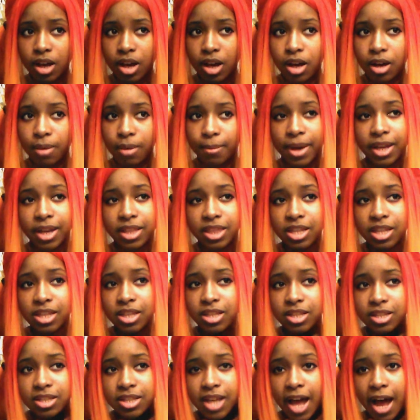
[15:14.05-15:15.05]
I think
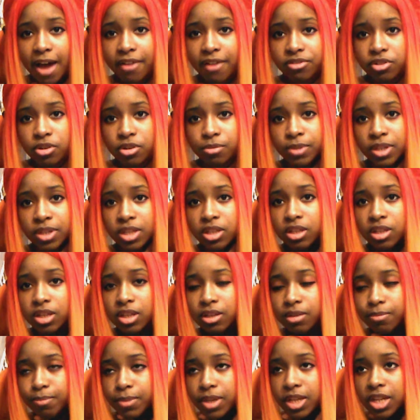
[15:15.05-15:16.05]
this is after
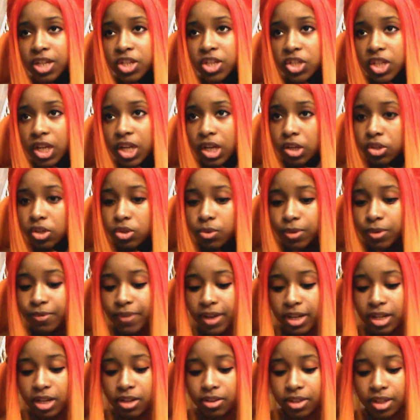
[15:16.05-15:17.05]
meeting Genos. So we
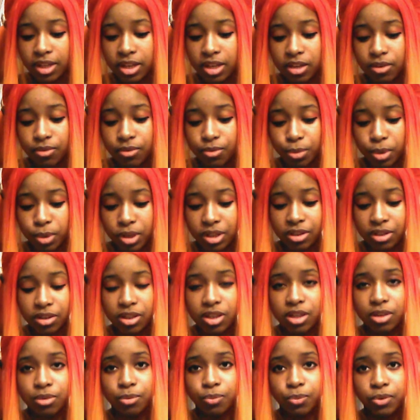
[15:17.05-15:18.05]
find out that he
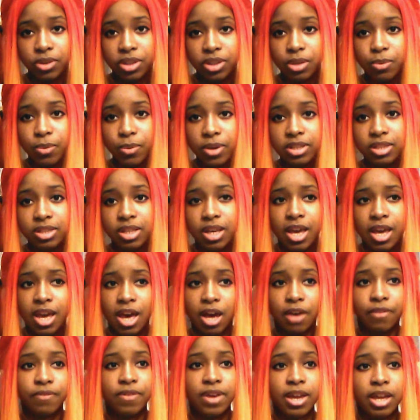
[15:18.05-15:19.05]
really wants
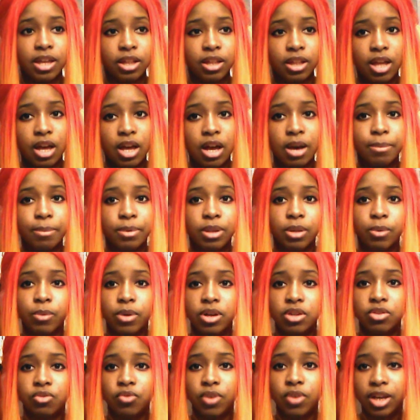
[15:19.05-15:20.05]
a fan club and he
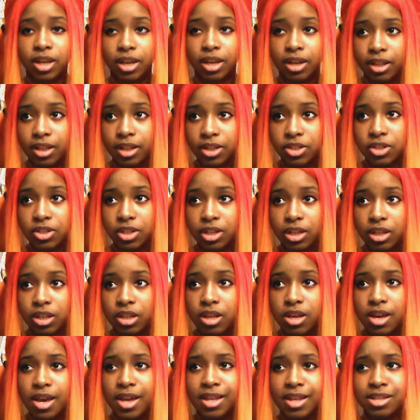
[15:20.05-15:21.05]
wants recognition,
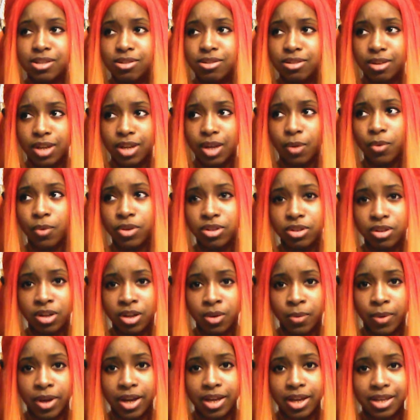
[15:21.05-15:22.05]
and he's like
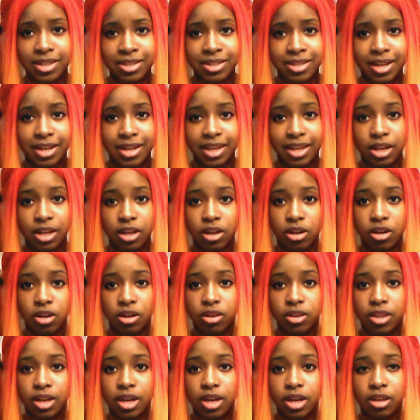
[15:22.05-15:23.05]
wondering why he's not getting
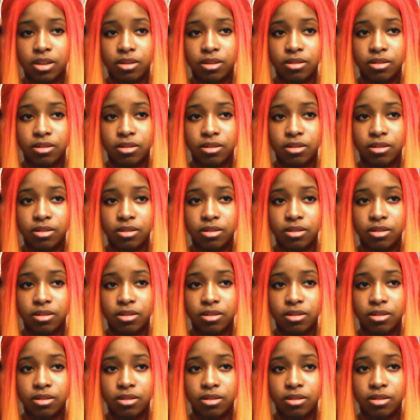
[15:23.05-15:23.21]
all that.